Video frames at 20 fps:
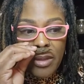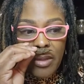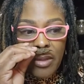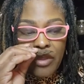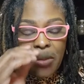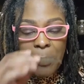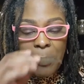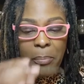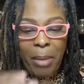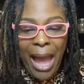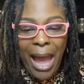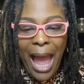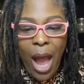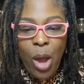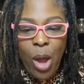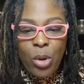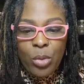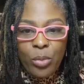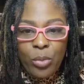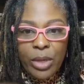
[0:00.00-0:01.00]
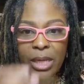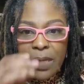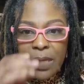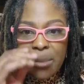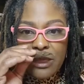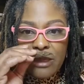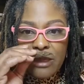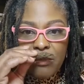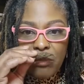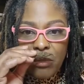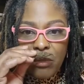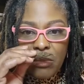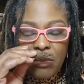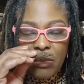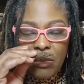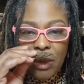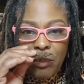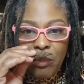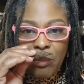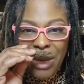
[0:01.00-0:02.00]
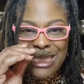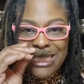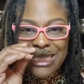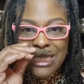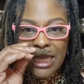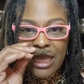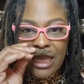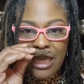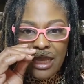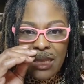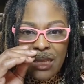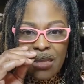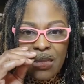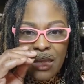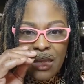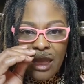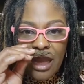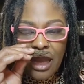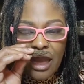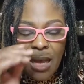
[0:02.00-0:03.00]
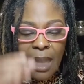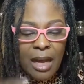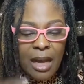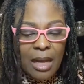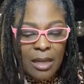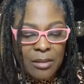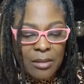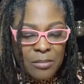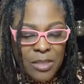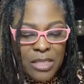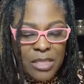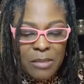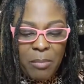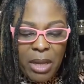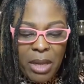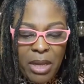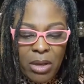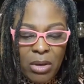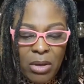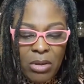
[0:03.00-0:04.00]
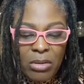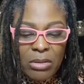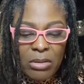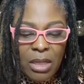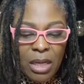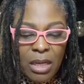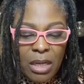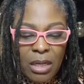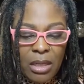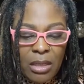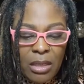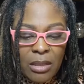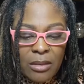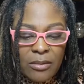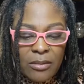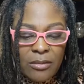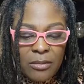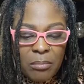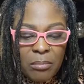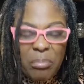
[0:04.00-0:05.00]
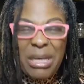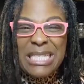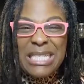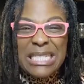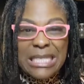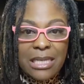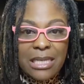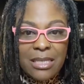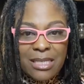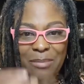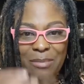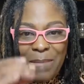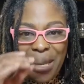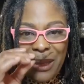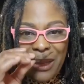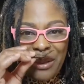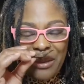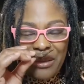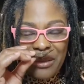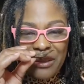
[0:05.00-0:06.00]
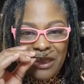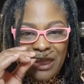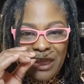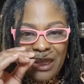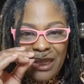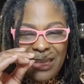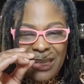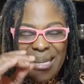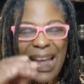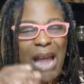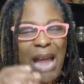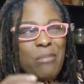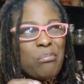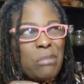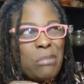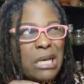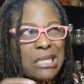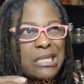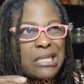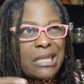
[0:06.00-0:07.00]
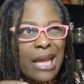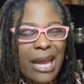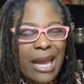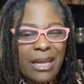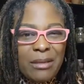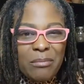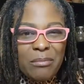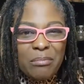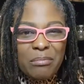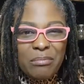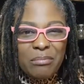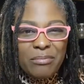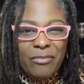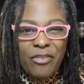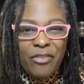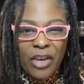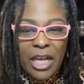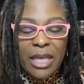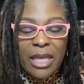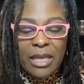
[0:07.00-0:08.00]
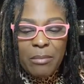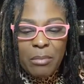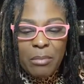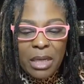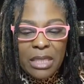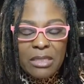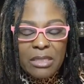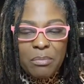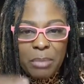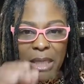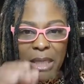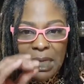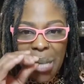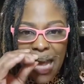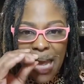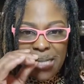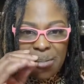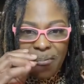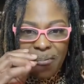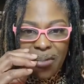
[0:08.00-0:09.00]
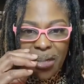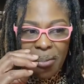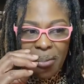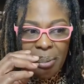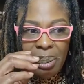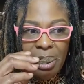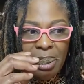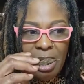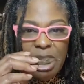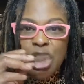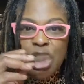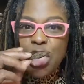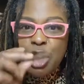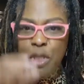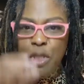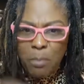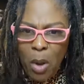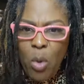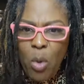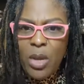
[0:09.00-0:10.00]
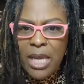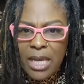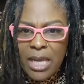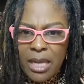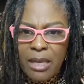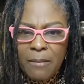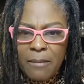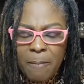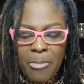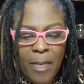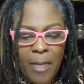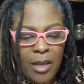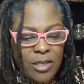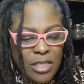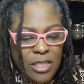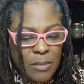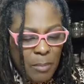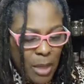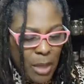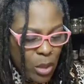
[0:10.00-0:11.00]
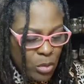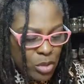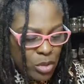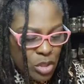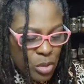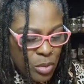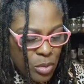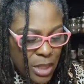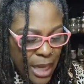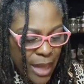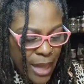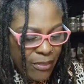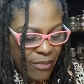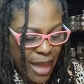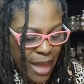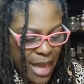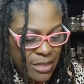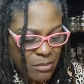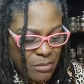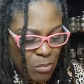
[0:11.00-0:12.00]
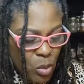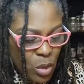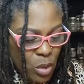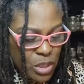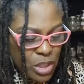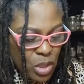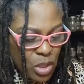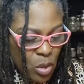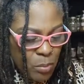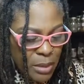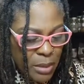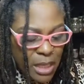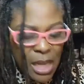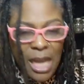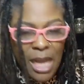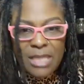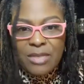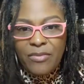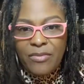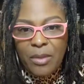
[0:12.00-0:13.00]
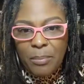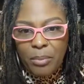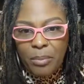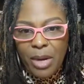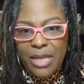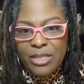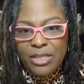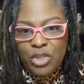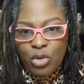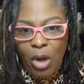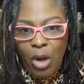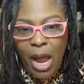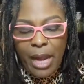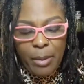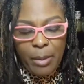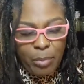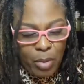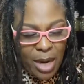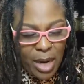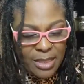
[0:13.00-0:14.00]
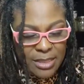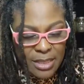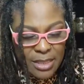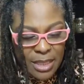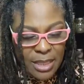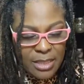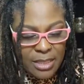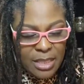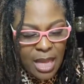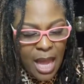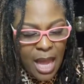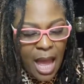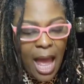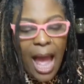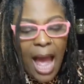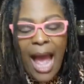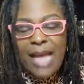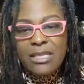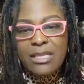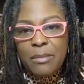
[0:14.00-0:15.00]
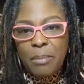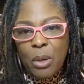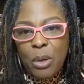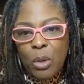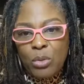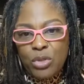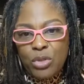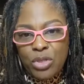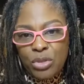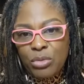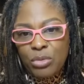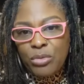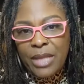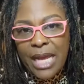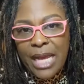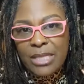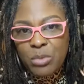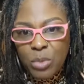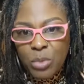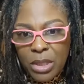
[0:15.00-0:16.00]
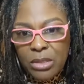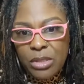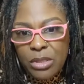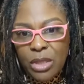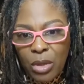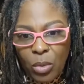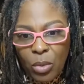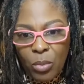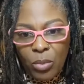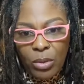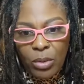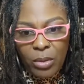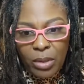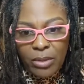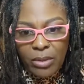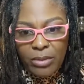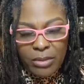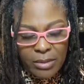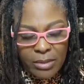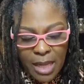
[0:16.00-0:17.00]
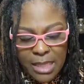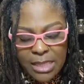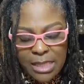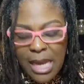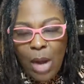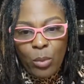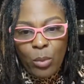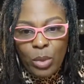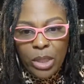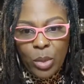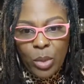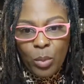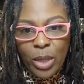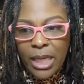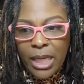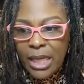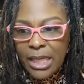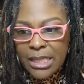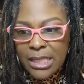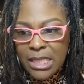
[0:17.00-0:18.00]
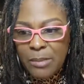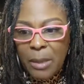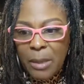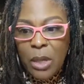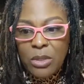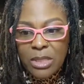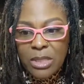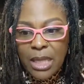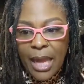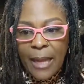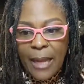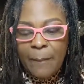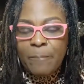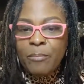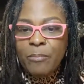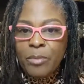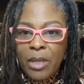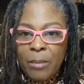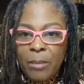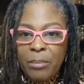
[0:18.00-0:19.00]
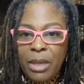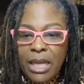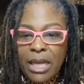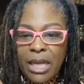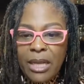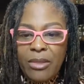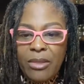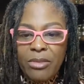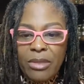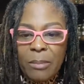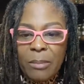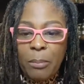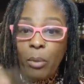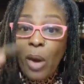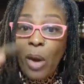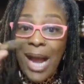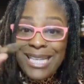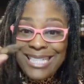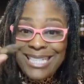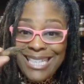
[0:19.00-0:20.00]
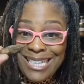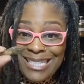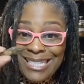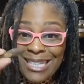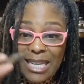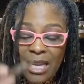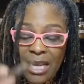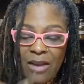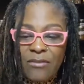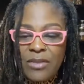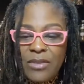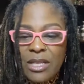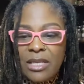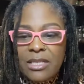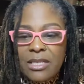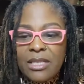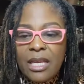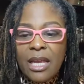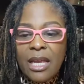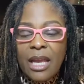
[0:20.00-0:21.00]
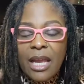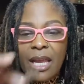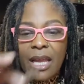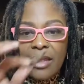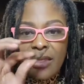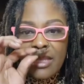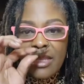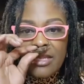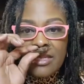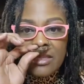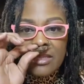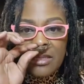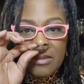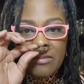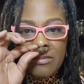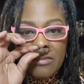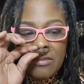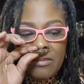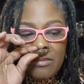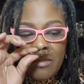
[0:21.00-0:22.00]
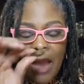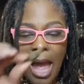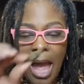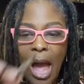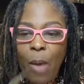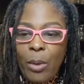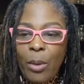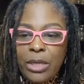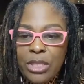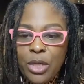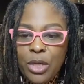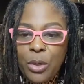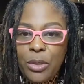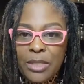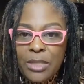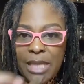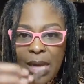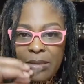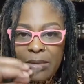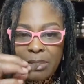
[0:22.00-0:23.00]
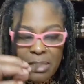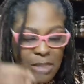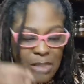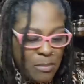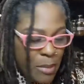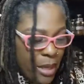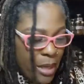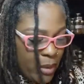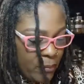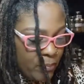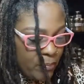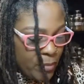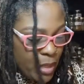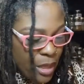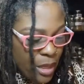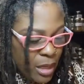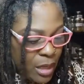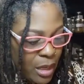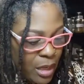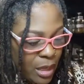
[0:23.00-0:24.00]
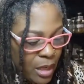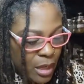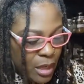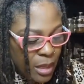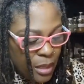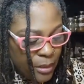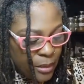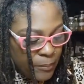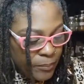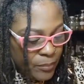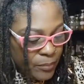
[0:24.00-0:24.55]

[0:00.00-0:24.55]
the powdery, musky uh, smell of, musty smell, not must like funky must, but it has a very smoky smell to it and that's more so because of the pro drying process as opposed to that's what you know that's not really what it smells like but in the processing of this this is how it turns out to smell um,